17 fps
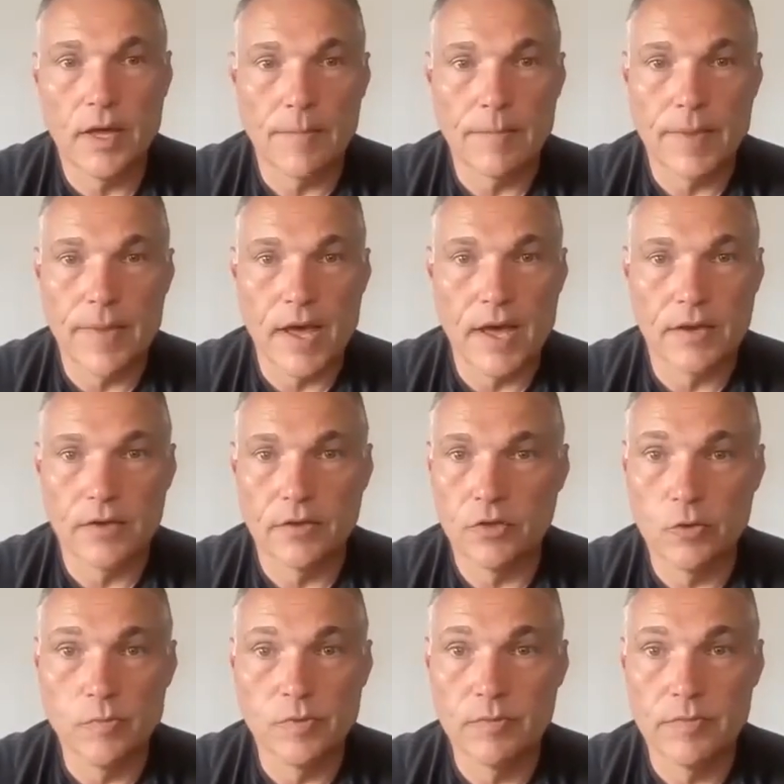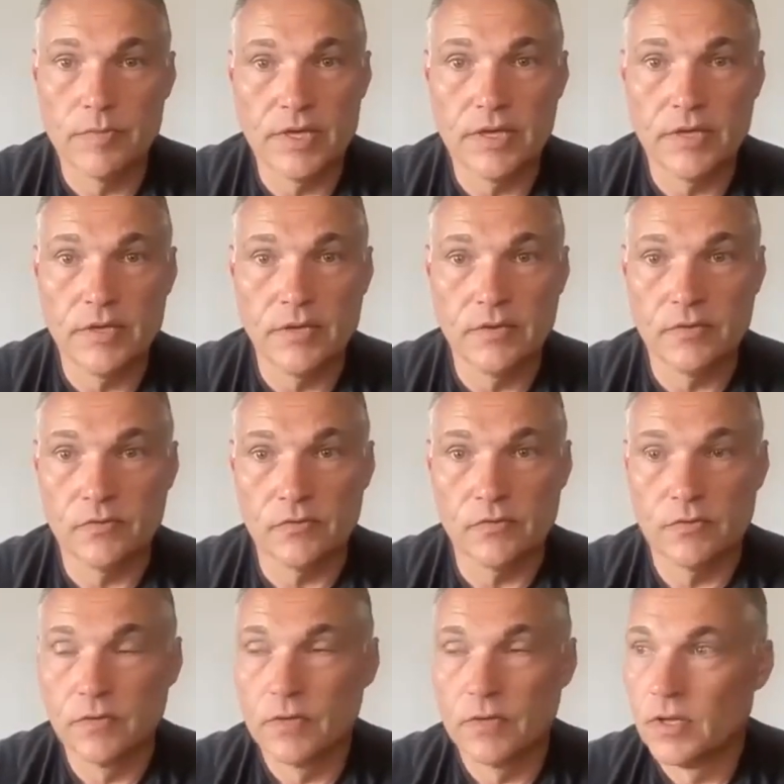about human
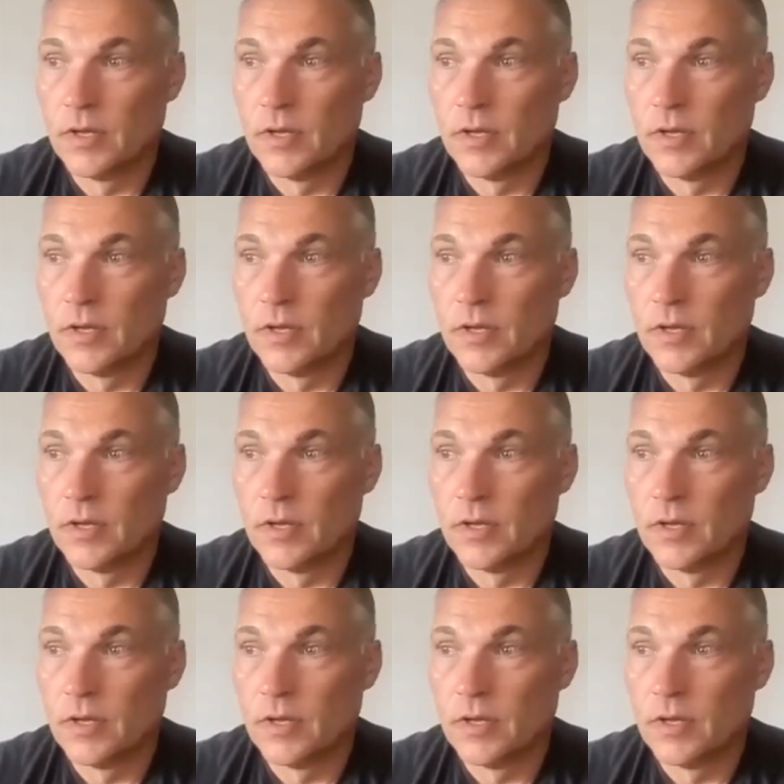beings